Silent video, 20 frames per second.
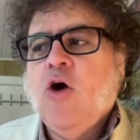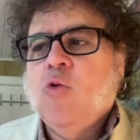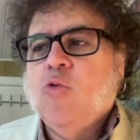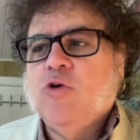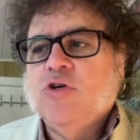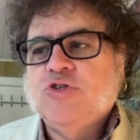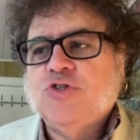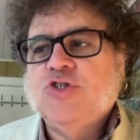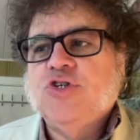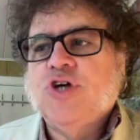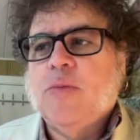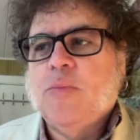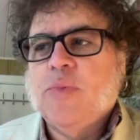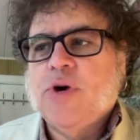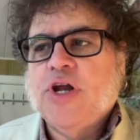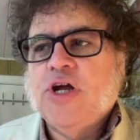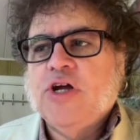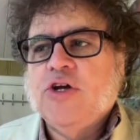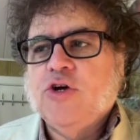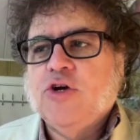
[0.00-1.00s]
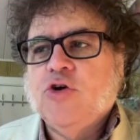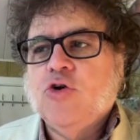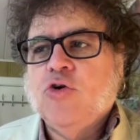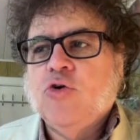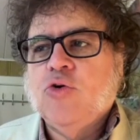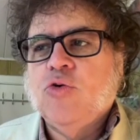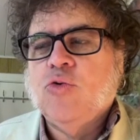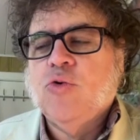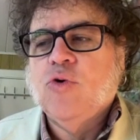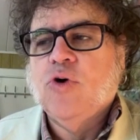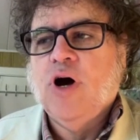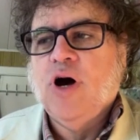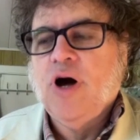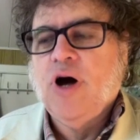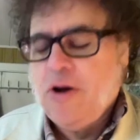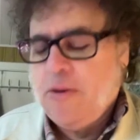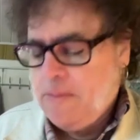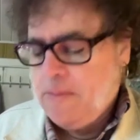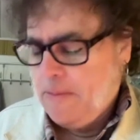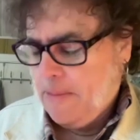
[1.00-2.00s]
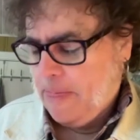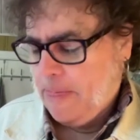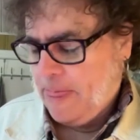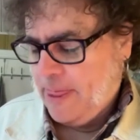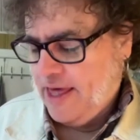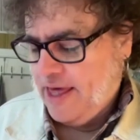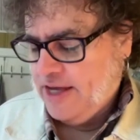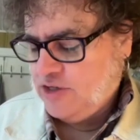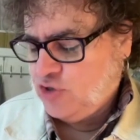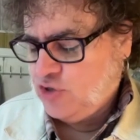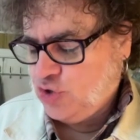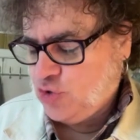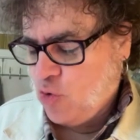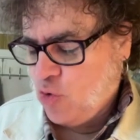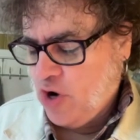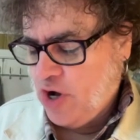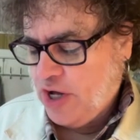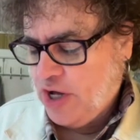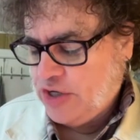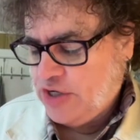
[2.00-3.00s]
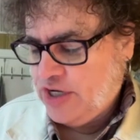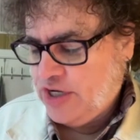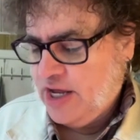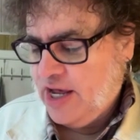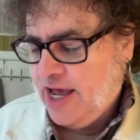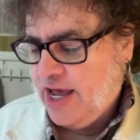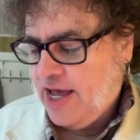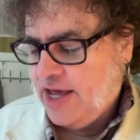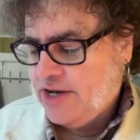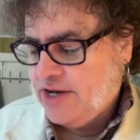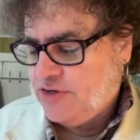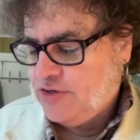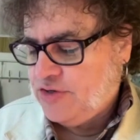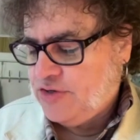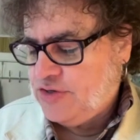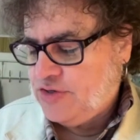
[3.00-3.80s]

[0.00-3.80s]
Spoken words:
was somebody who enjoyed and